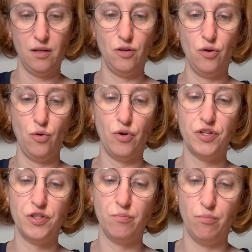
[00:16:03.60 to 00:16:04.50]

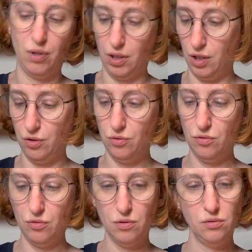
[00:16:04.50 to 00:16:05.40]
Norse
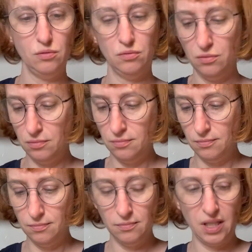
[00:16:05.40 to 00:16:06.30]

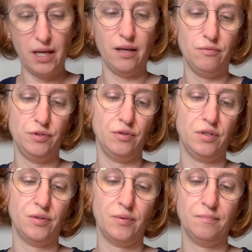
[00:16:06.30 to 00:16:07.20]
Blue. Yeah, we'll do it
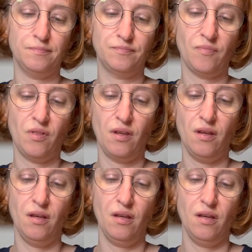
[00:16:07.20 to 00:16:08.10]
on this one.
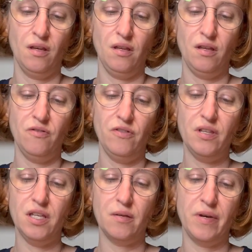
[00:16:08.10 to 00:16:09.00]
I
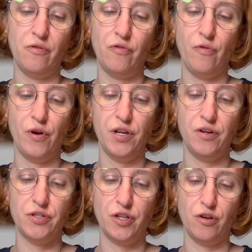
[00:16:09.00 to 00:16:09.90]
feel like about 4
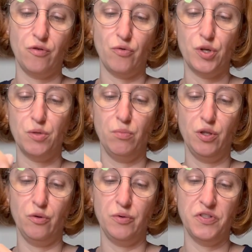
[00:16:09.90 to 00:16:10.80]
years ago, Norse
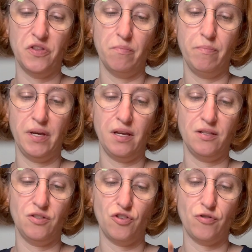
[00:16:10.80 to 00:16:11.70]
Blue was the
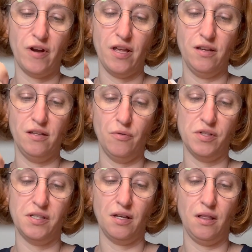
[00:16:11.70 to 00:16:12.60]
biggest trend. It
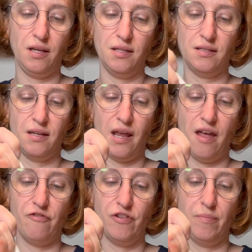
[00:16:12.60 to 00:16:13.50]
was the glaze that
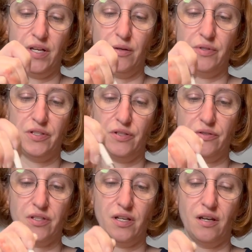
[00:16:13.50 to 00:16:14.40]
everybody was
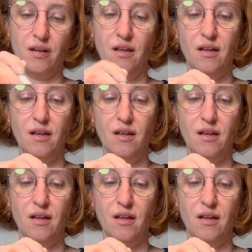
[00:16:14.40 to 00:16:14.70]
using, and